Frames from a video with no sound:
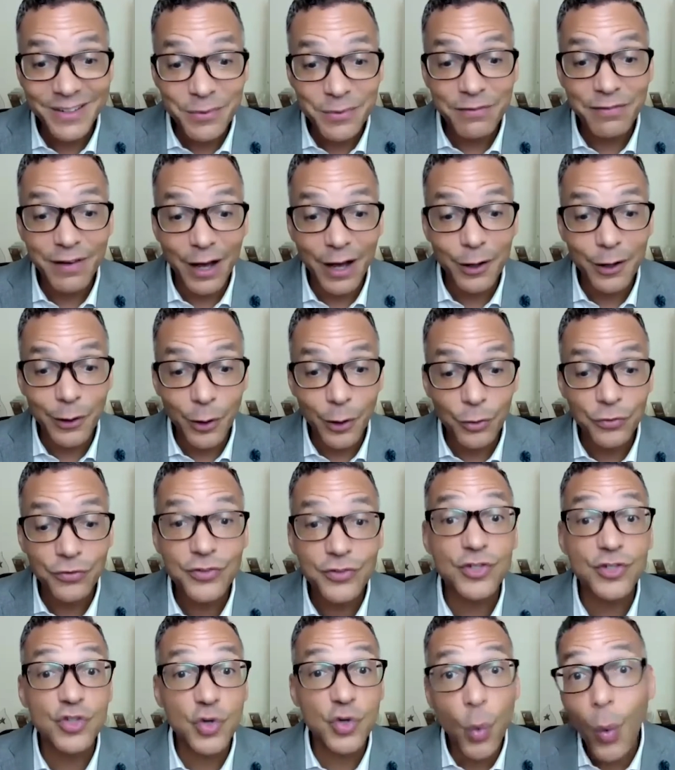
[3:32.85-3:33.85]
We've got close
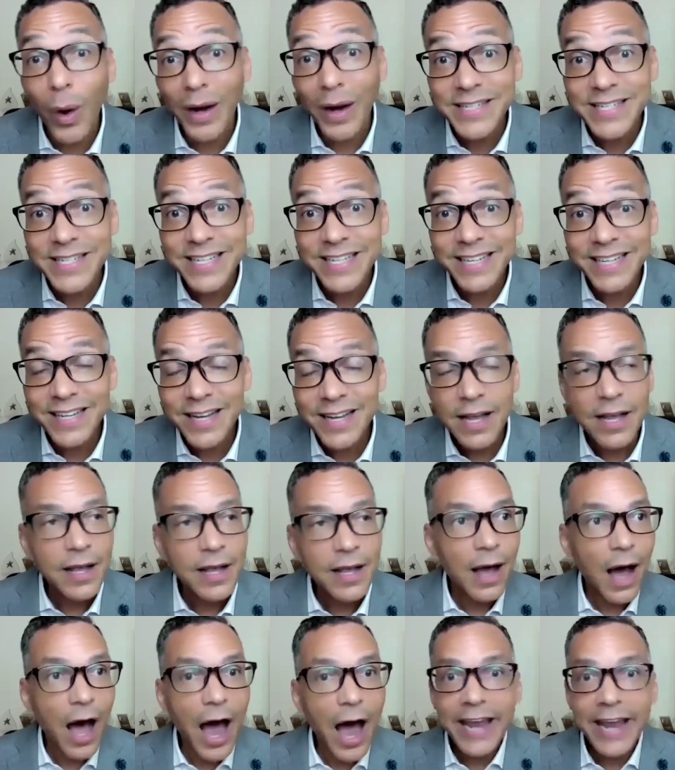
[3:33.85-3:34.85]
to 20
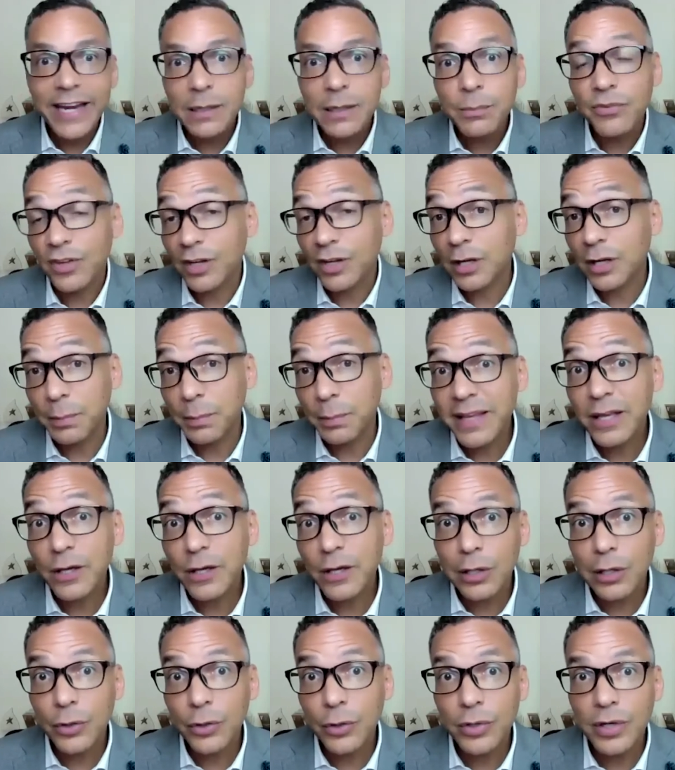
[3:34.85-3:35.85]
items that could be
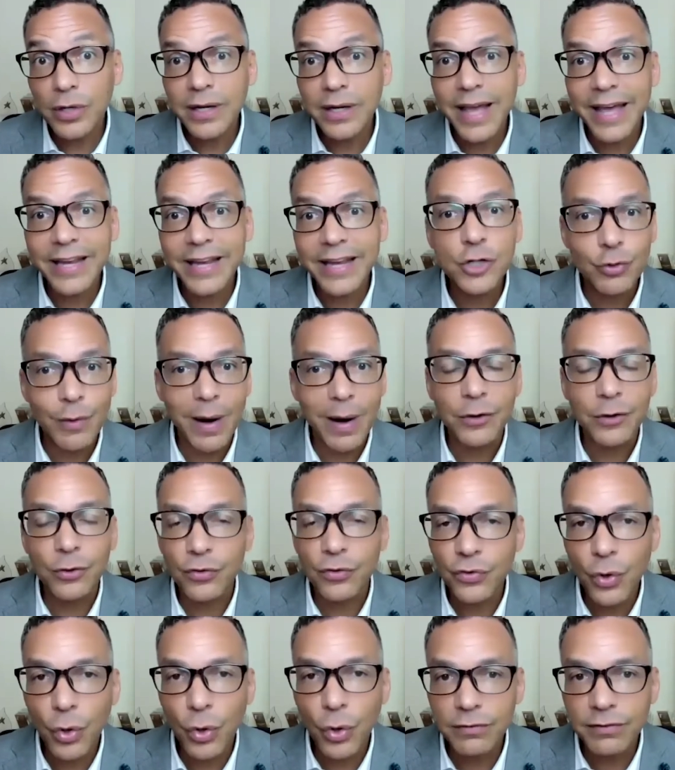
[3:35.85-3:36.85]
included in a director's
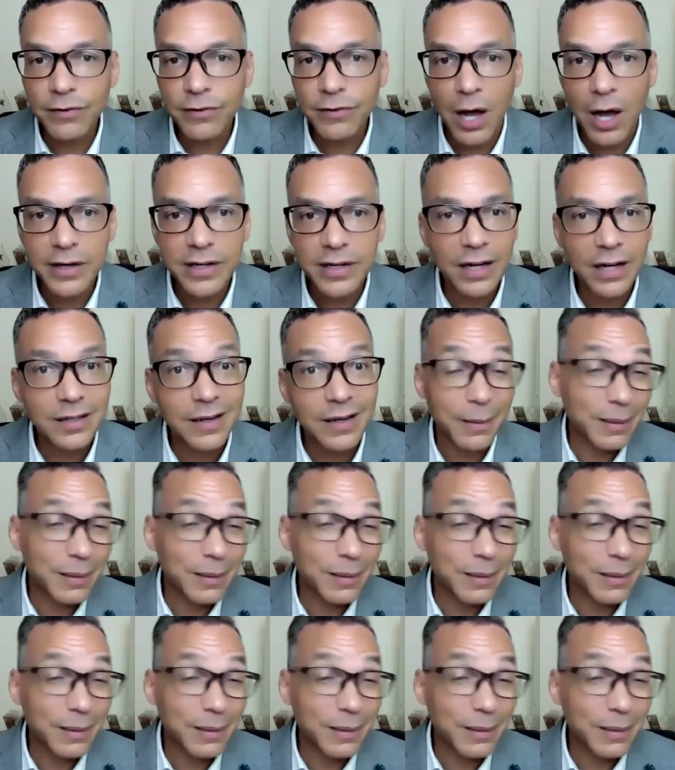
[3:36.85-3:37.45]
code of conduct.